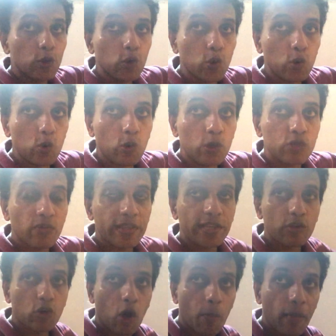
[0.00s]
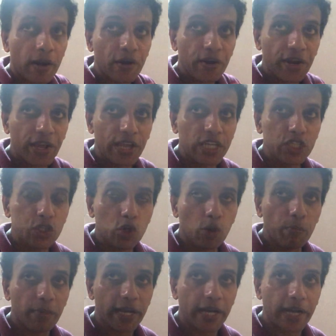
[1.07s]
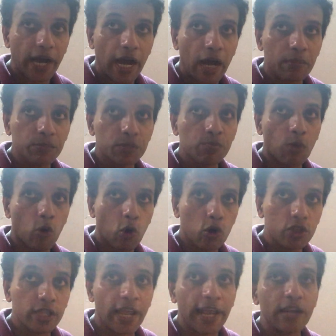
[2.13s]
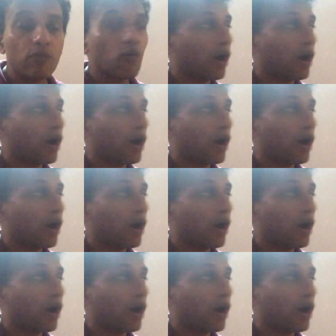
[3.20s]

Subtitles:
use when the common ratio becomes more than